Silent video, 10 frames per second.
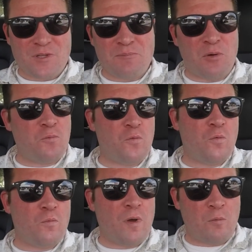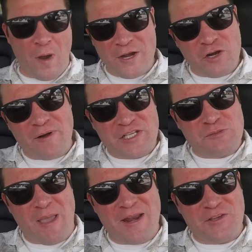But when you're
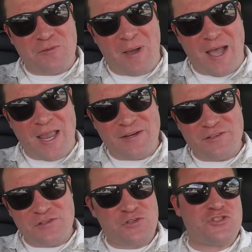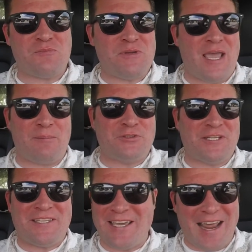expanding your mind, you should be able to
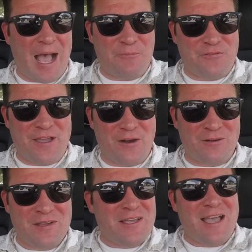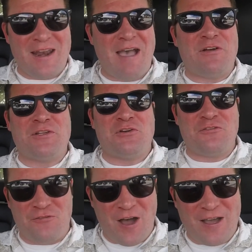get out there and have a little
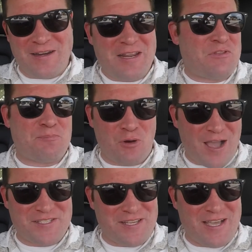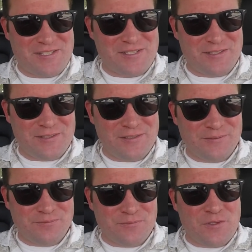fun in the process.
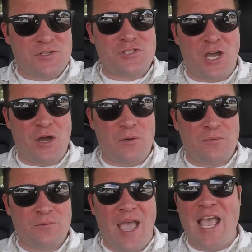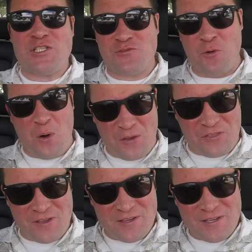So,
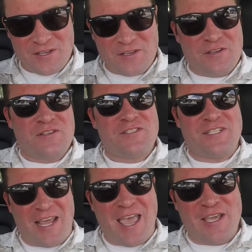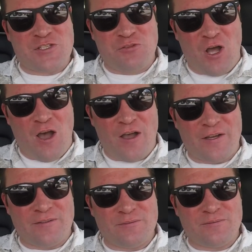henceforth, today's
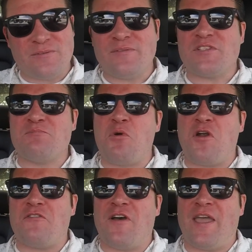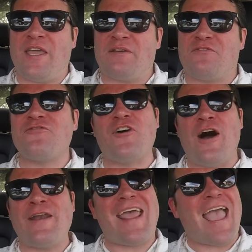vlog, it's more of a
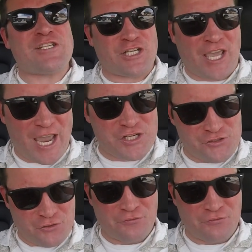fun, educational